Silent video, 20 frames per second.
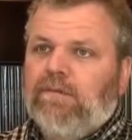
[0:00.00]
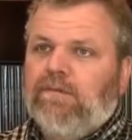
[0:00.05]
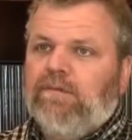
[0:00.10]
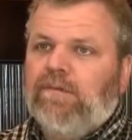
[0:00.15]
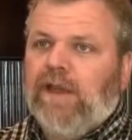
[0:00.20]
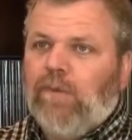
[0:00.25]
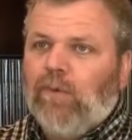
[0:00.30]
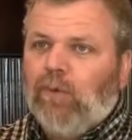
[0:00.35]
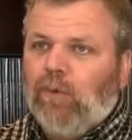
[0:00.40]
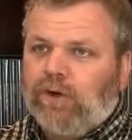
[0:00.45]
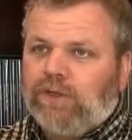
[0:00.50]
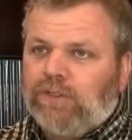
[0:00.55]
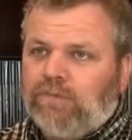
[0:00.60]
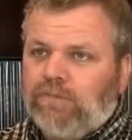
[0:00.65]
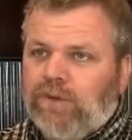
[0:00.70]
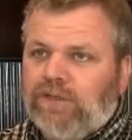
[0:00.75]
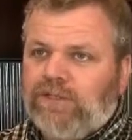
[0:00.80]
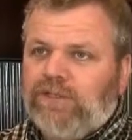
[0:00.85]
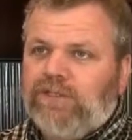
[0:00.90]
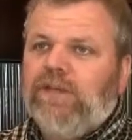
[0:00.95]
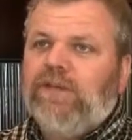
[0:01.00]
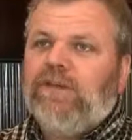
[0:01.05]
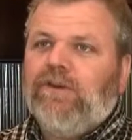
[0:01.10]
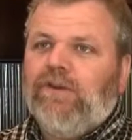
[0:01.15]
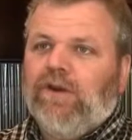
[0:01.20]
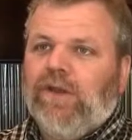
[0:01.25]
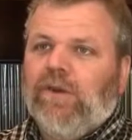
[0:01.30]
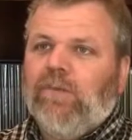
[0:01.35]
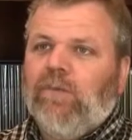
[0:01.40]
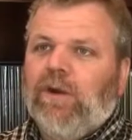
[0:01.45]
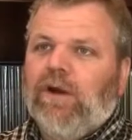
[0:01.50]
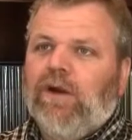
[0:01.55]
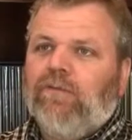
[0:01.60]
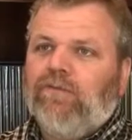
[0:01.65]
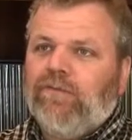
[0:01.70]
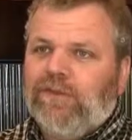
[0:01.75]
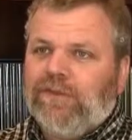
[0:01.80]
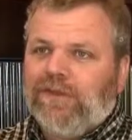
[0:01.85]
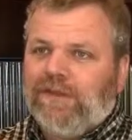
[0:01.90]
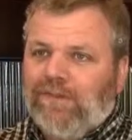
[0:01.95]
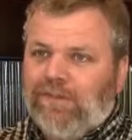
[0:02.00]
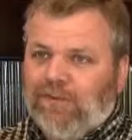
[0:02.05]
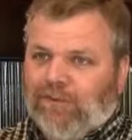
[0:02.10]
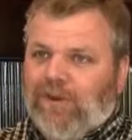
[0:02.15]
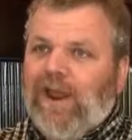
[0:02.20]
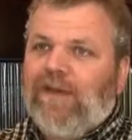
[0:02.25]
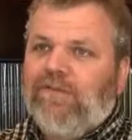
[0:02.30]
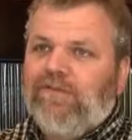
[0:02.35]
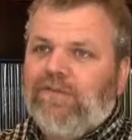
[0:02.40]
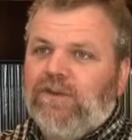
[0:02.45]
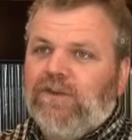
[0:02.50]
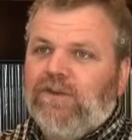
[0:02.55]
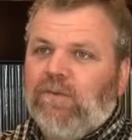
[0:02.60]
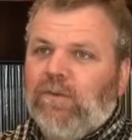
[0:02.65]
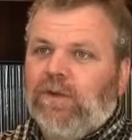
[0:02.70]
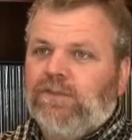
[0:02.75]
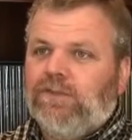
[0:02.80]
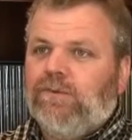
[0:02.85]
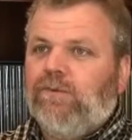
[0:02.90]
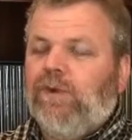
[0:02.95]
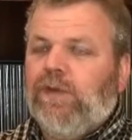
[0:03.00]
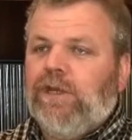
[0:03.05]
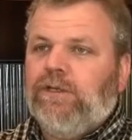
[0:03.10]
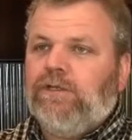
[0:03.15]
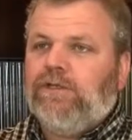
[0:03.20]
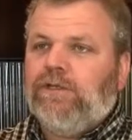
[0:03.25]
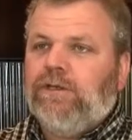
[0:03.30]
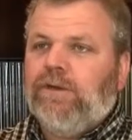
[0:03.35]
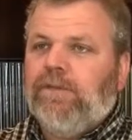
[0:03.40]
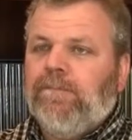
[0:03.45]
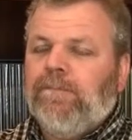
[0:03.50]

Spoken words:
that works particularly well for the demographic you want to reach.